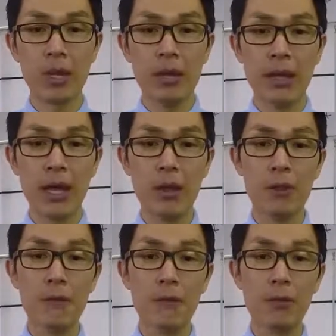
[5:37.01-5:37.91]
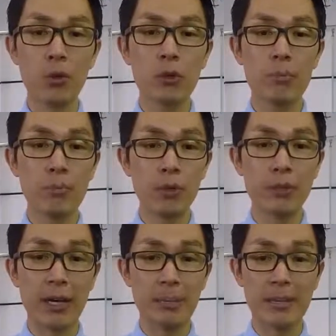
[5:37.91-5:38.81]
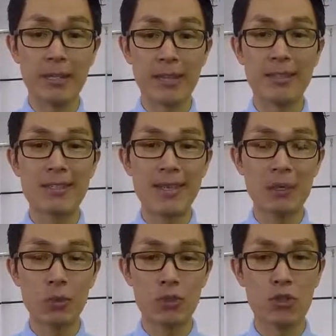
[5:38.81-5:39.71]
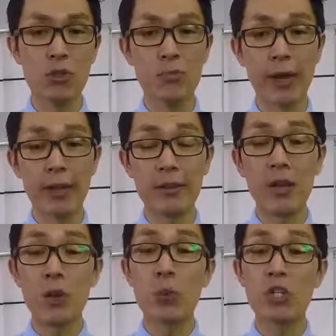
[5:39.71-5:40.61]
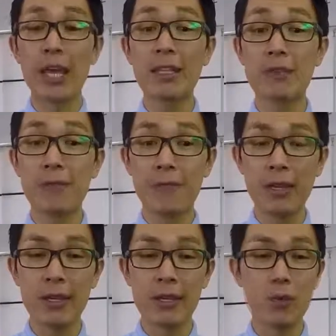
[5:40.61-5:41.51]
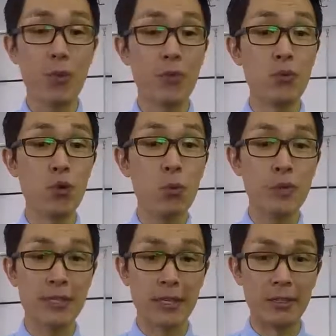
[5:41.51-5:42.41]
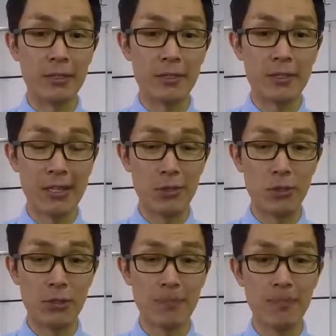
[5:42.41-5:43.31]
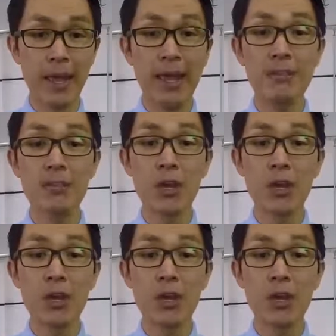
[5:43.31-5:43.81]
Now, the fluid buildup sends signals to the brain which interferes with normal signals. Hence,